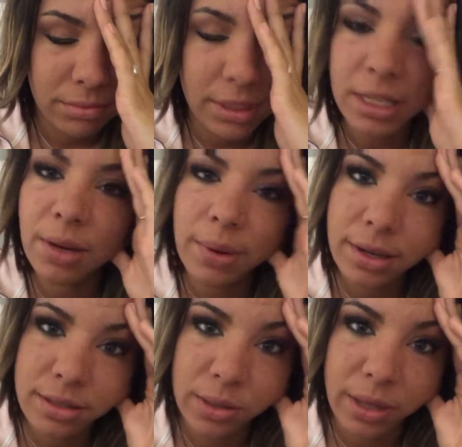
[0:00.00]
Does anyone
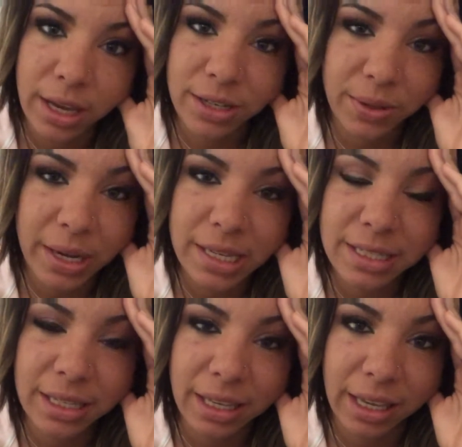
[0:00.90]
else do that? Do you
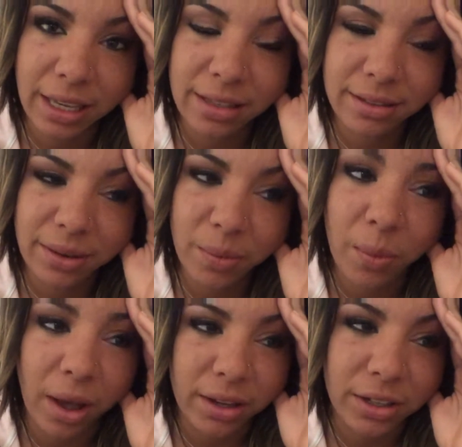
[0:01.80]
guys eat
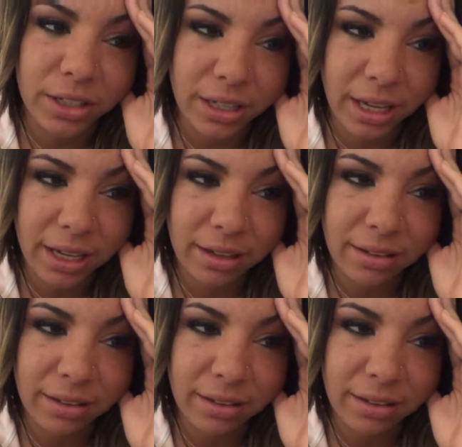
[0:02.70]
while you're cooking?